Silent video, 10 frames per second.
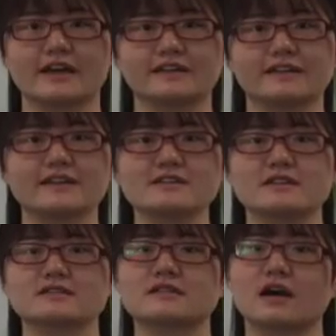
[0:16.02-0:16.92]
And here
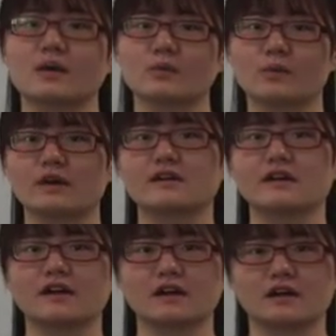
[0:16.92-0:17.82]
is our
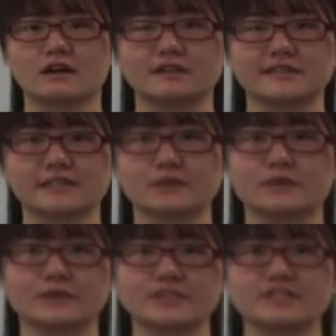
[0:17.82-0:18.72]

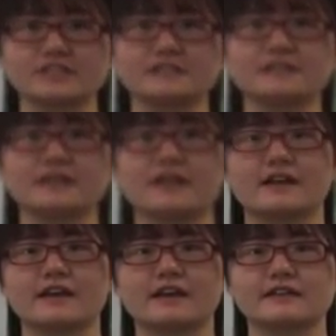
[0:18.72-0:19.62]
declaration.
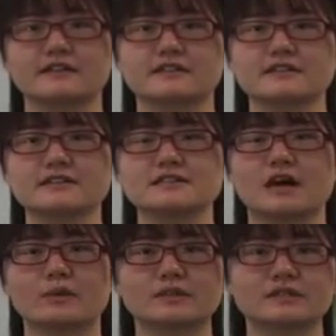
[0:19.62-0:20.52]
And this is
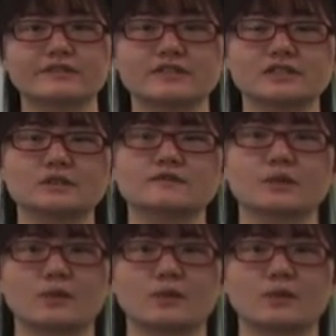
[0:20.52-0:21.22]
our division of the